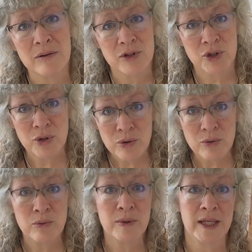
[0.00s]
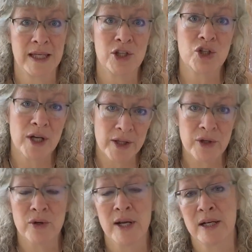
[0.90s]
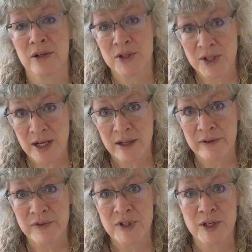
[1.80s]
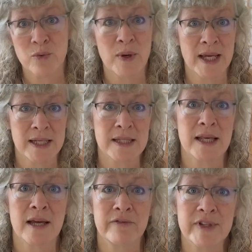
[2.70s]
to each other and ourselves in ways that